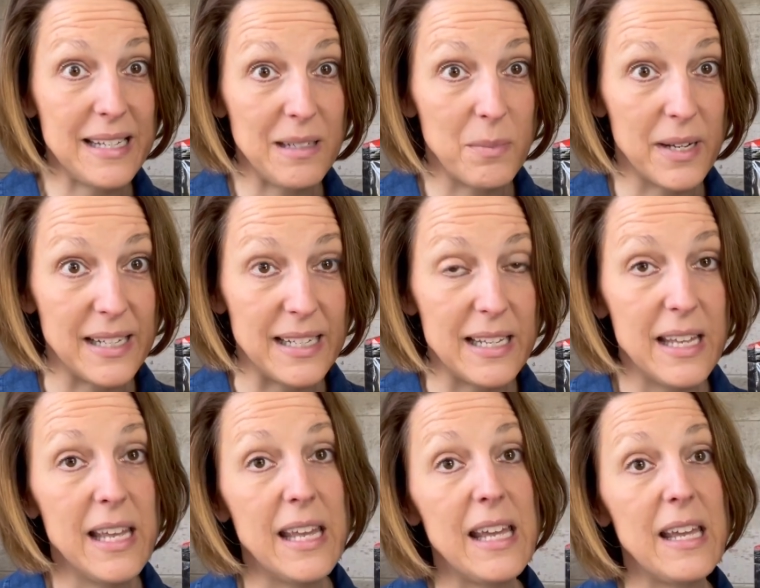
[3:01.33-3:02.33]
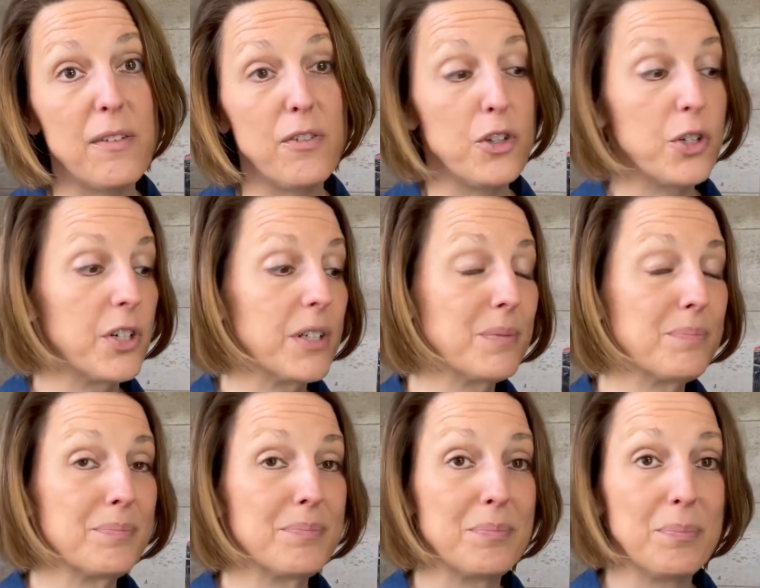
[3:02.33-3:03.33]
money if you're
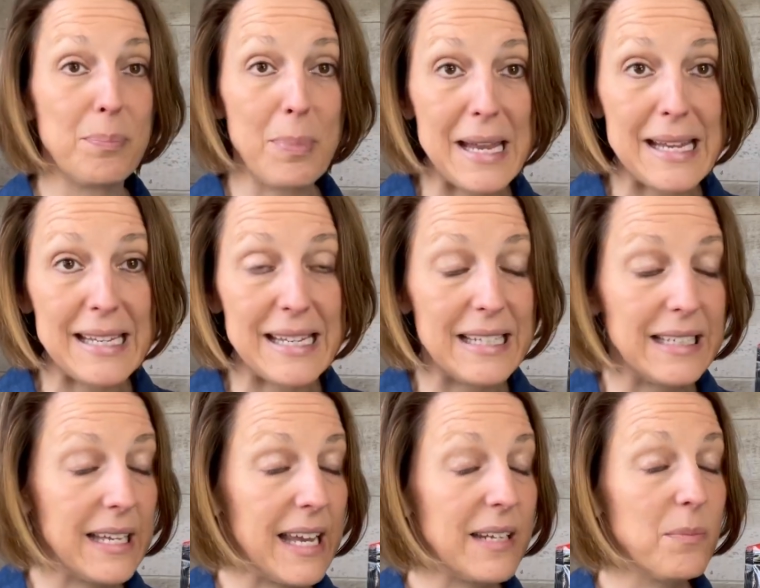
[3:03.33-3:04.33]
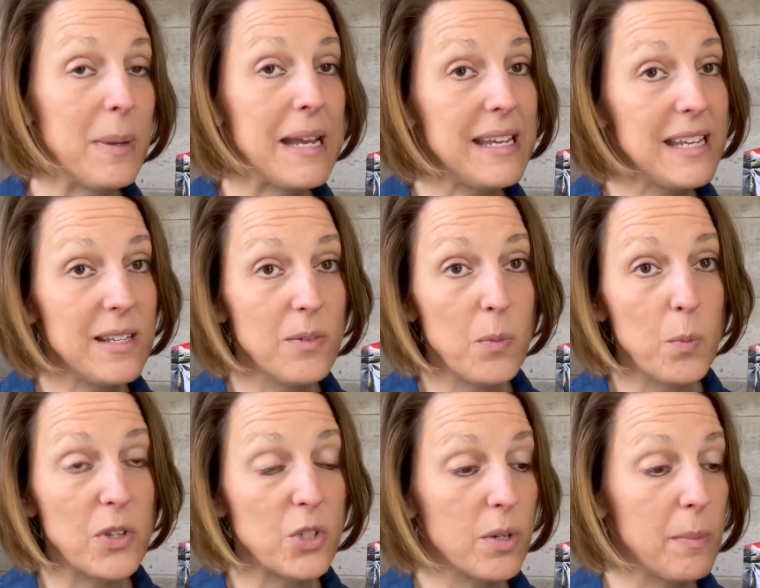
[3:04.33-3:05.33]
baking, and baking
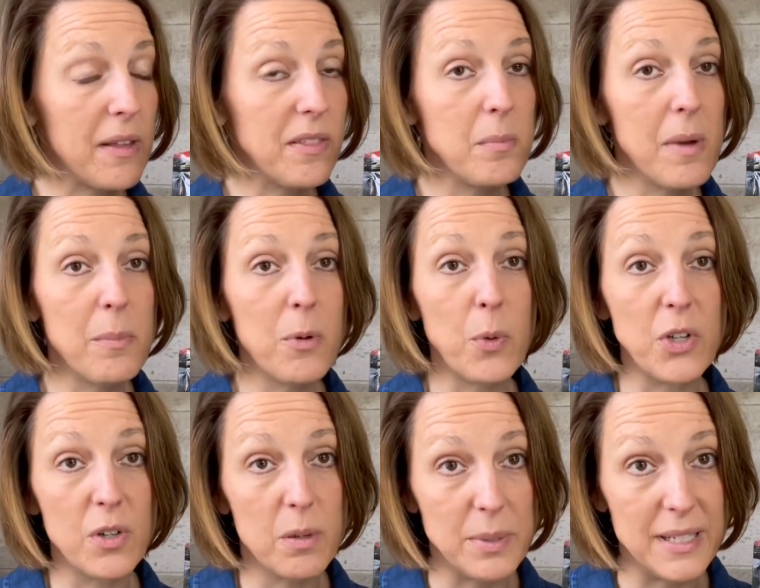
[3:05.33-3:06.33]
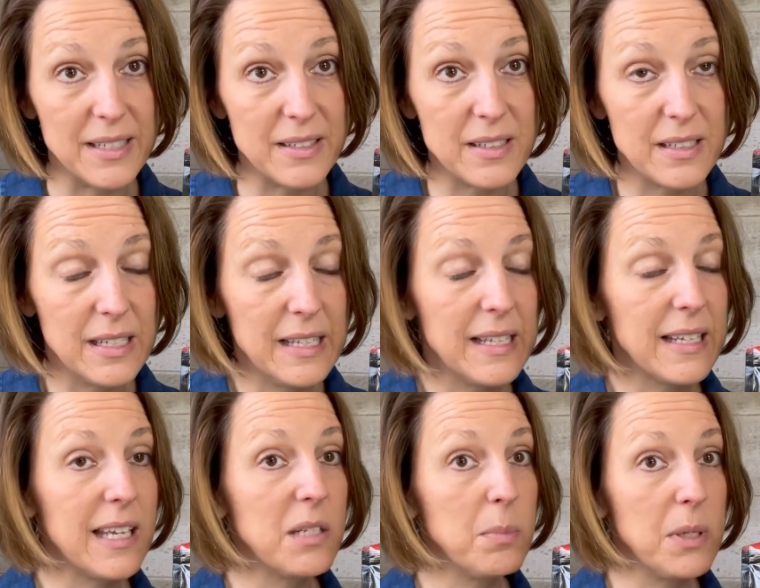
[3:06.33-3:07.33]
with Trim Healthy Mama when you're a beginner
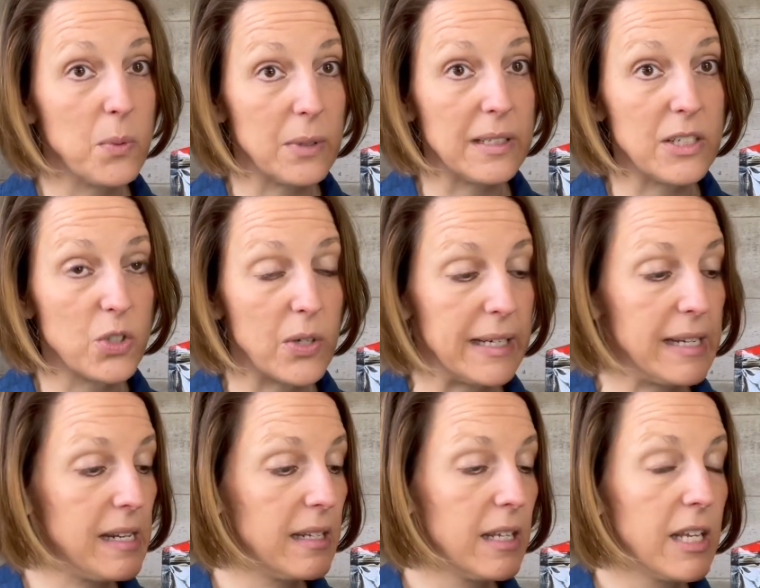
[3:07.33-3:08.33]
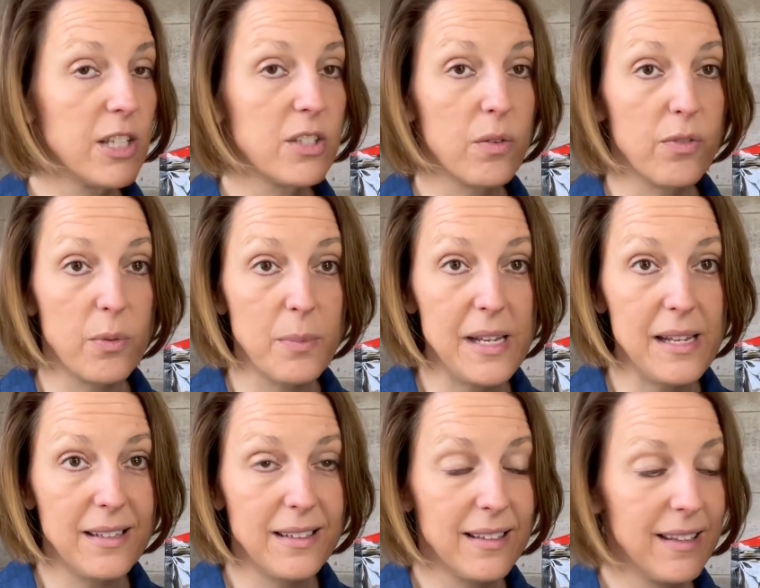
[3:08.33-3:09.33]
can be really tricky. So for
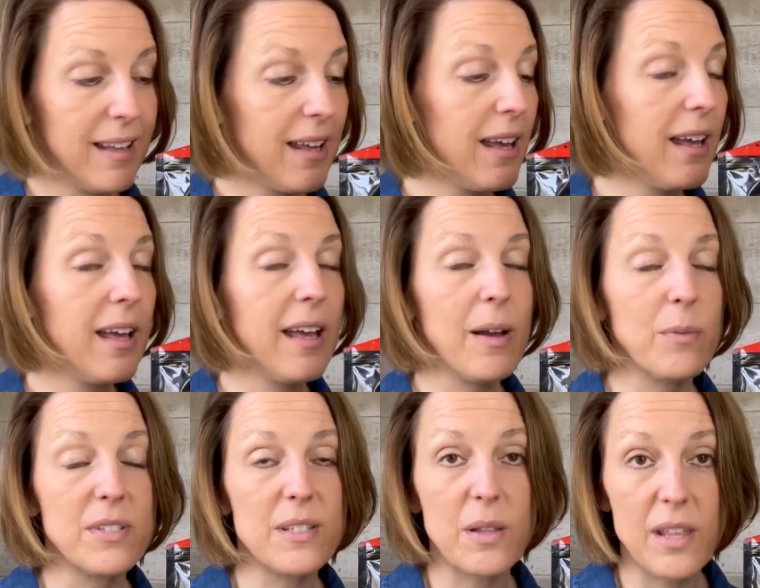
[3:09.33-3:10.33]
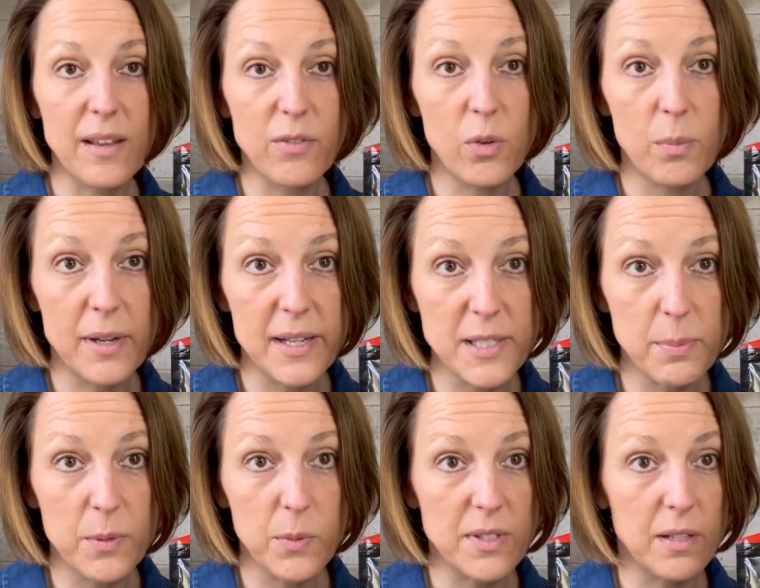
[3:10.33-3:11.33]
me, I was so thankful my
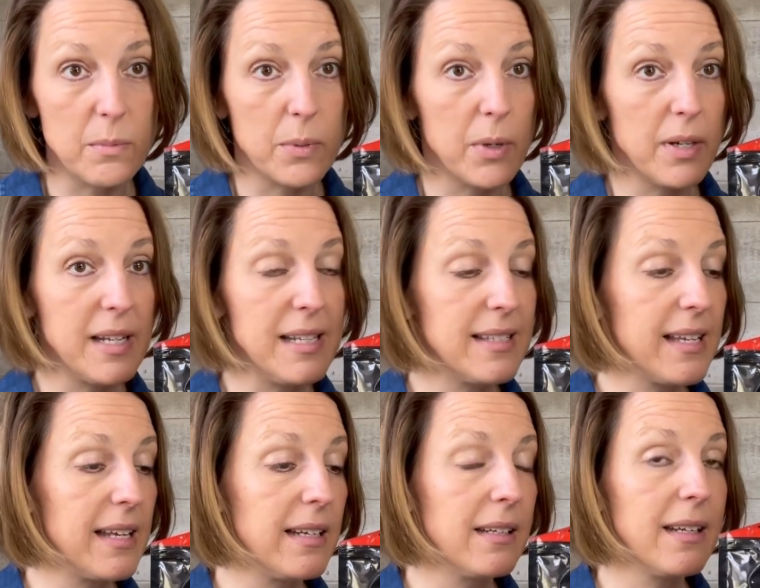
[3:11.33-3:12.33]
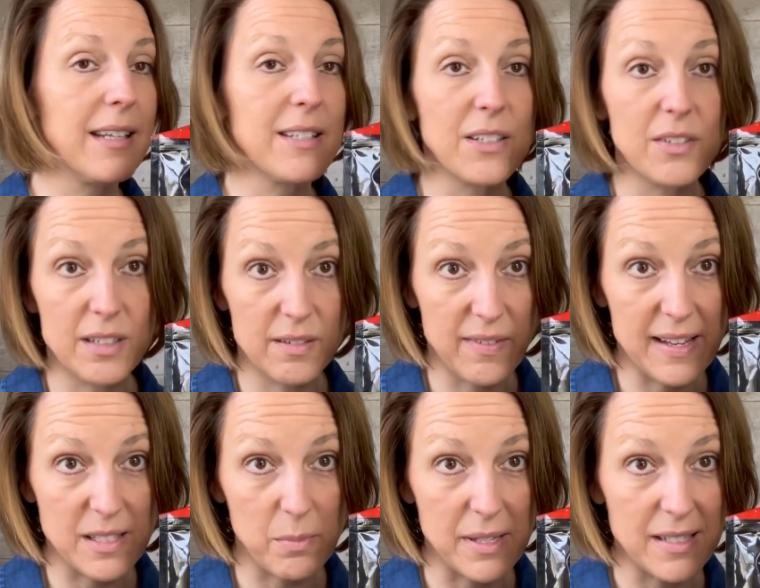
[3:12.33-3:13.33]
husband was on board. He said it's a good
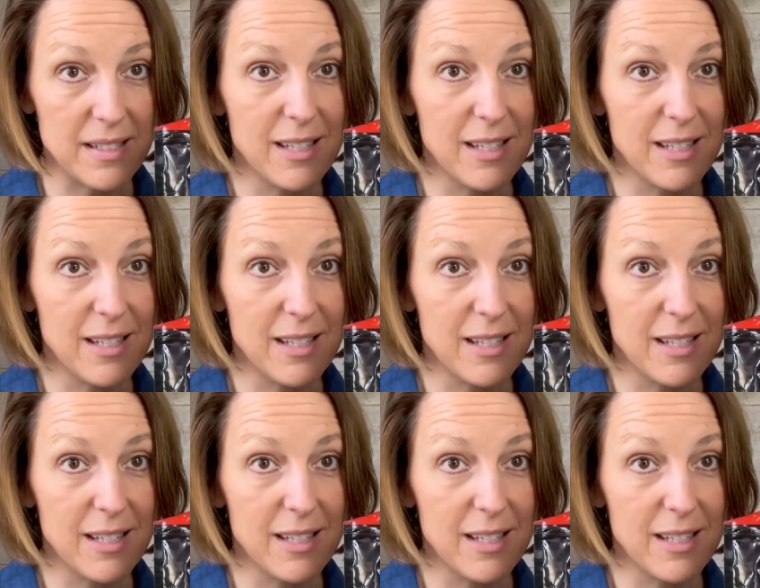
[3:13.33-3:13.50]
investment